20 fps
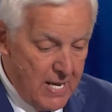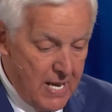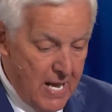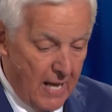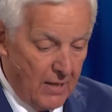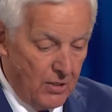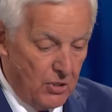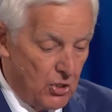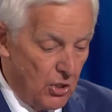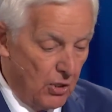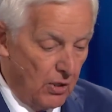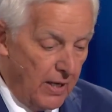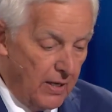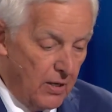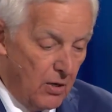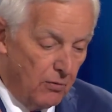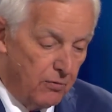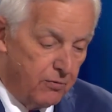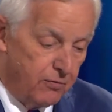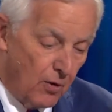and surely
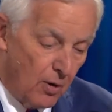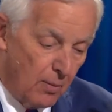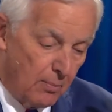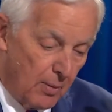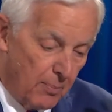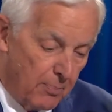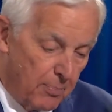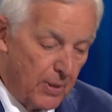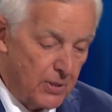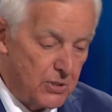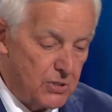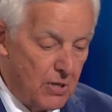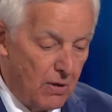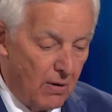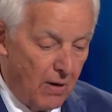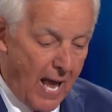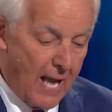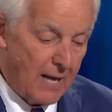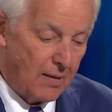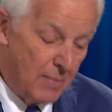no former prisoner
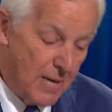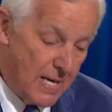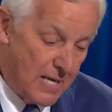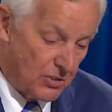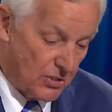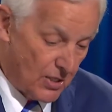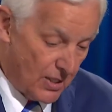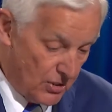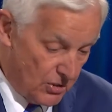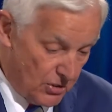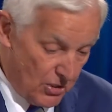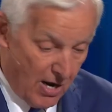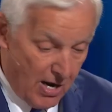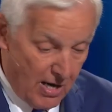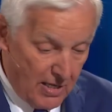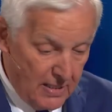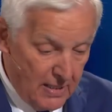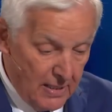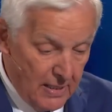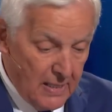like me, said
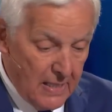Sean,